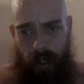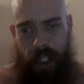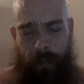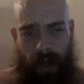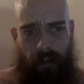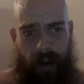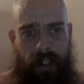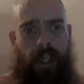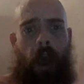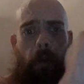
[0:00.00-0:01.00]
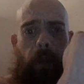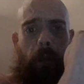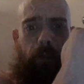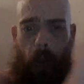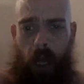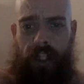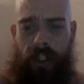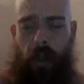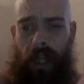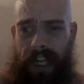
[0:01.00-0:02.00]
experience, but
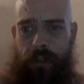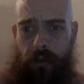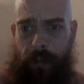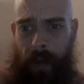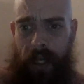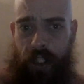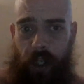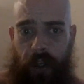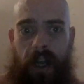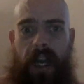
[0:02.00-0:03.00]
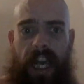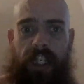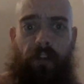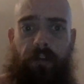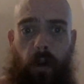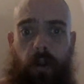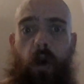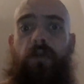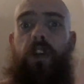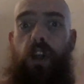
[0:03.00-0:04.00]
personal introspection, is a fault
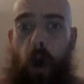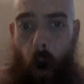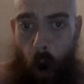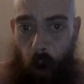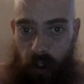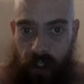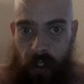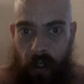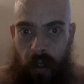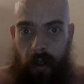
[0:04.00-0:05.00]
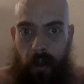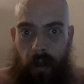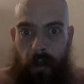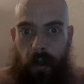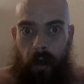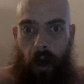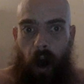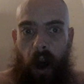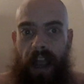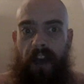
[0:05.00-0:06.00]
of yours.
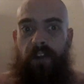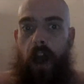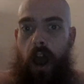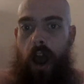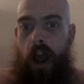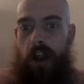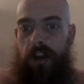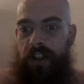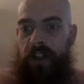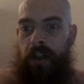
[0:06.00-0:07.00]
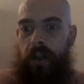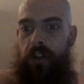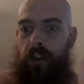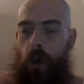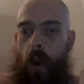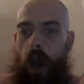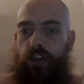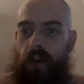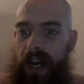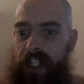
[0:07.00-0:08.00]
I have learned to
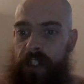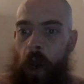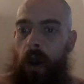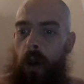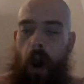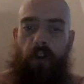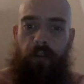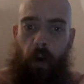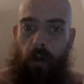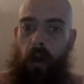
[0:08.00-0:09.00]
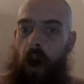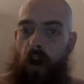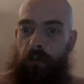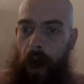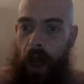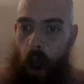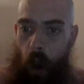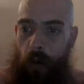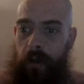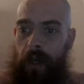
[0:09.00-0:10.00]
address a fault of my
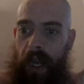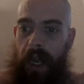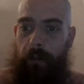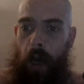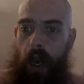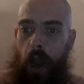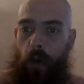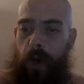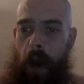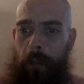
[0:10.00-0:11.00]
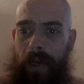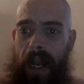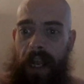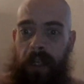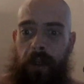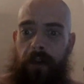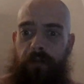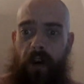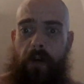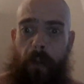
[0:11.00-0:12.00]
own in my own company.
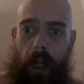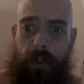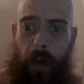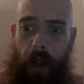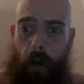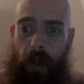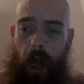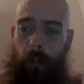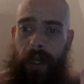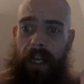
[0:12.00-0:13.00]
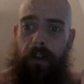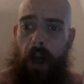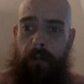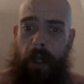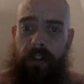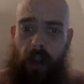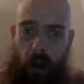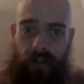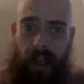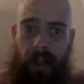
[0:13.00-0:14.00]
Very much my own company. 9 months
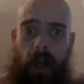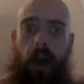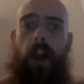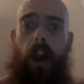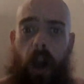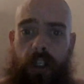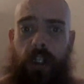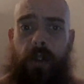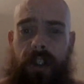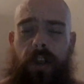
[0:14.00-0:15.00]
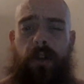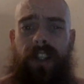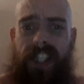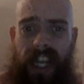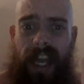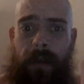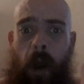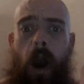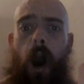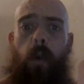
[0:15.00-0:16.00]
of it. I urge you to do the same.
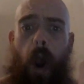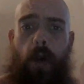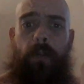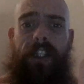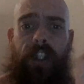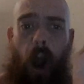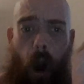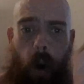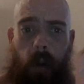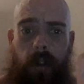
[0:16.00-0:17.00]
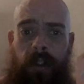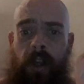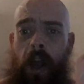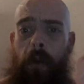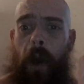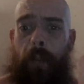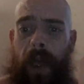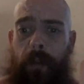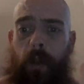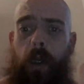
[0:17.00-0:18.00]
I won't be told by
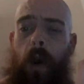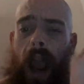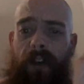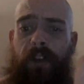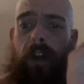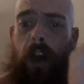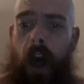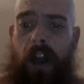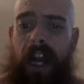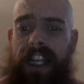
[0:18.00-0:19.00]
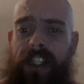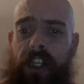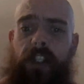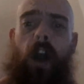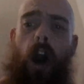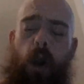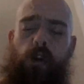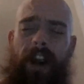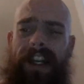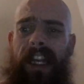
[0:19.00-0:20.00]
people who haven't learned lessons I
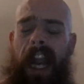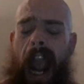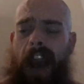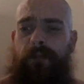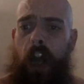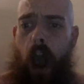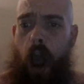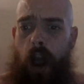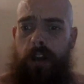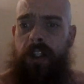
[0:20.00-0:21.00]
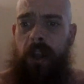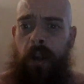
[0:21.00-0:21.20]
already have learned